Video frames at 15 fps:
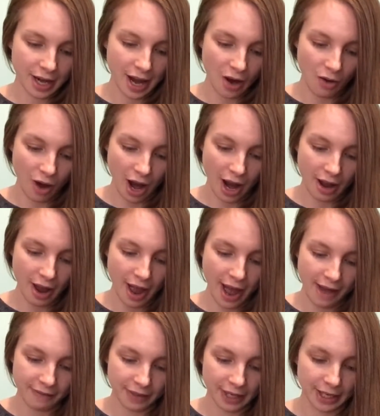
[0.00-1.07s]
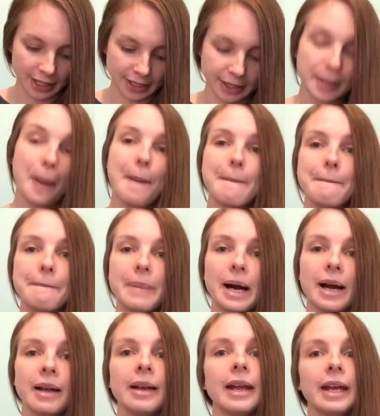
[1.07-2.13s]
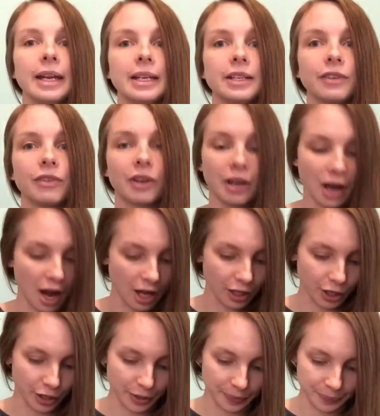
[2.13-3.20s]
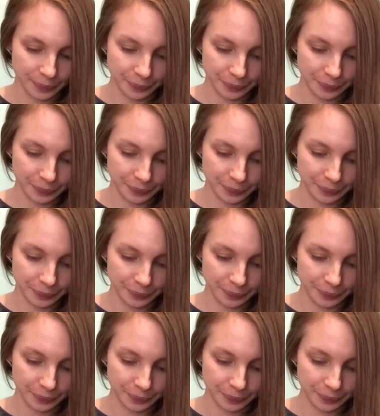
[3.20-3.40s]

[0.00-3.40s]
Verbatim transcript: Now I have these, but in a different color.